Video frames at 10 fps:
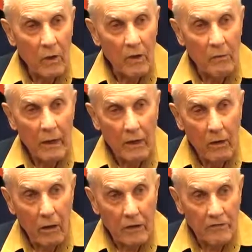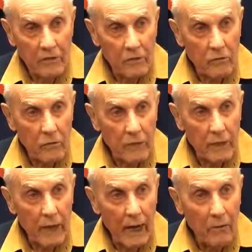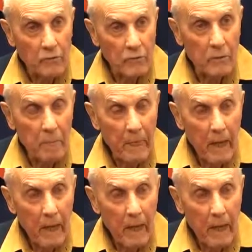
and one of them had a large Victorian house